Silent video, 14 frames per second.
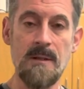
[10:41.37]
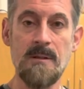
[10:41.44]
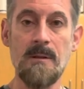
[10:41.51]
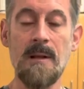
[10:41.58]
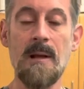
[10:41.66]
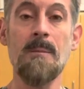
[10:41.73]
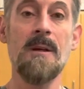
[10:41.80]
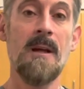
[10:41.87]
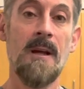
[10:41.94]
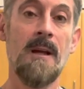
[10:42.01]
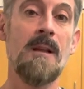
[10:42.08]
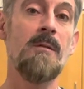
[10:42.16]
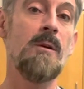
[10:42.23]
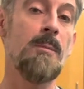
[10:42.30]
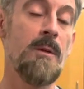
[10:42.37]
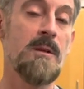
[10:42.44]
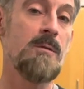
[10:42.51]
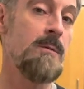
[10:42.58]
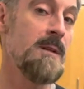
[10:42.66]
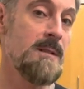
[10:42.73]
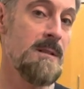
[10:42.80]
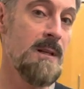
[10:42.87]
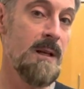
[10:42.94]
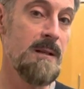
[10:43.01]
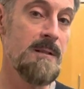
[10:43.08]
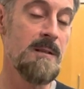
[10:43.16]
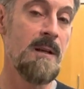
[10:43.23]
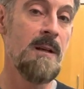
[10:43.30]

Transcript: So that would be 3 plus 3 is 6.